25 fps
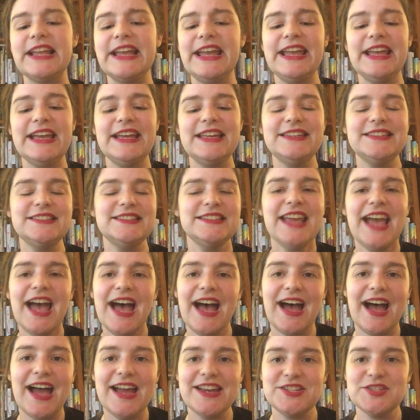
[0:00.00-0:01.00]
and
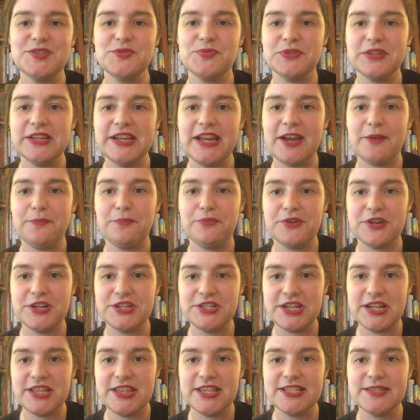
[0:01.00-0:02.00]
yeah i just really
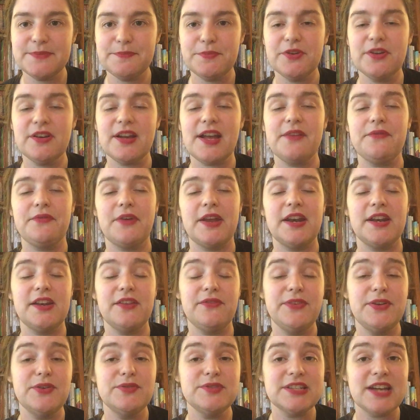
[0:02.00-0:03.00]
appreciate this book i've read it
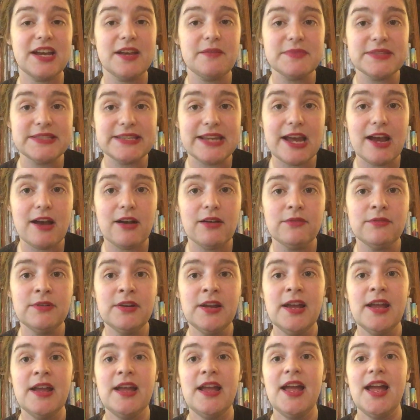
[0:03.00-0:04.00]
a few times now
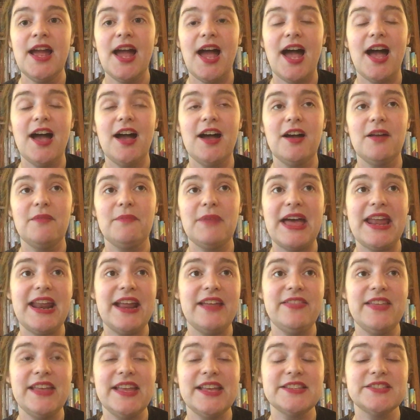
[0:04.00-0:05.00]
um, and
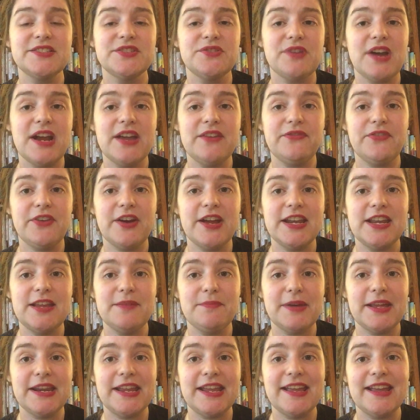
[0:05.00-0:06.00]
i think it's great for
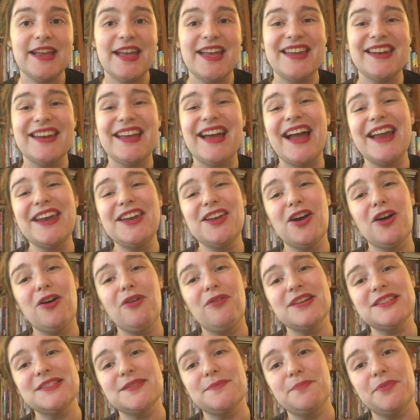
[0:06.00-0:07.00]
anybody and i
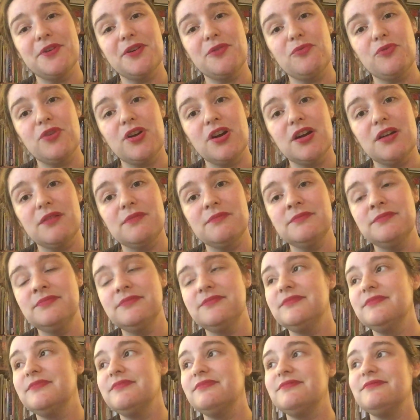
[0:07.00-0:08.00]
know as a bookworm
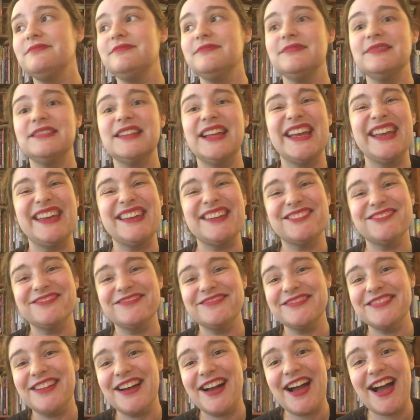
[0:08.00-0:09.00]
like
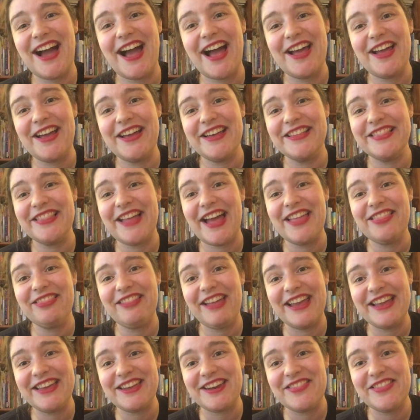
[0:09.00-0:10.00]
I, I
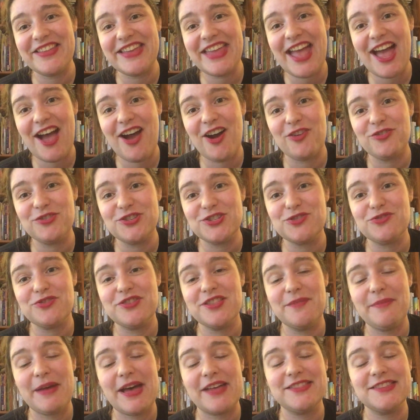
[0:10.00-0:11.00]
like it on the couch or
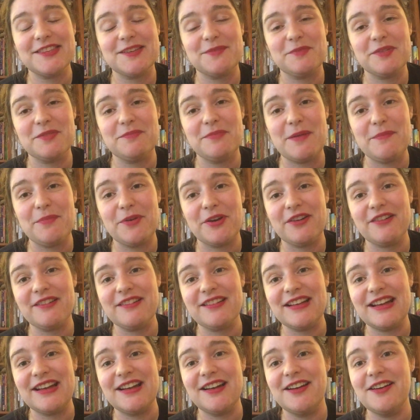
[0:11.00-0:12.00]
in the bathtub with my
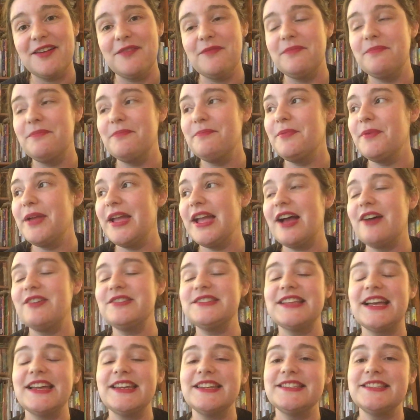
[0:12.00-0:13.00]
book. Uh, being
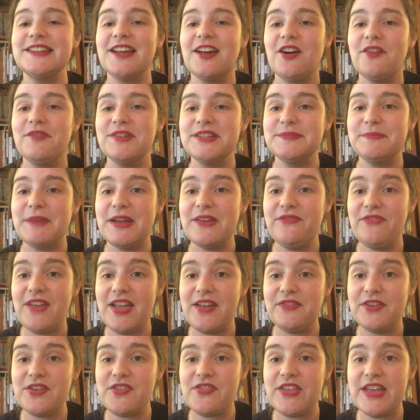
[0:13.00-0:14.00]
outside is not always my
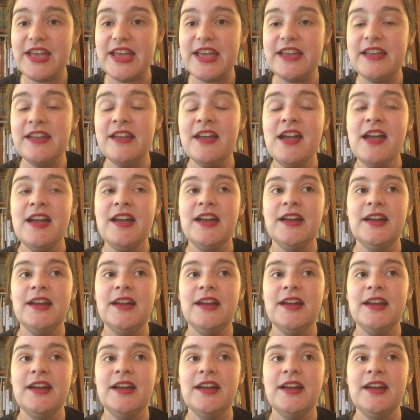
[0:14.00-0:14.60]
favorite thing,